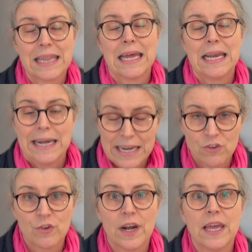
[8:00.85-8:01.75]
they
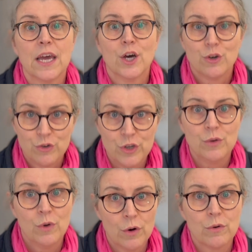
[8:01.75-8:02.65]
literally do
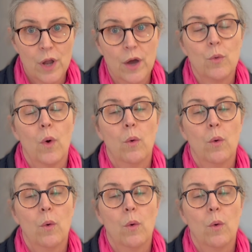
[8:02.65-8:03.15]
not know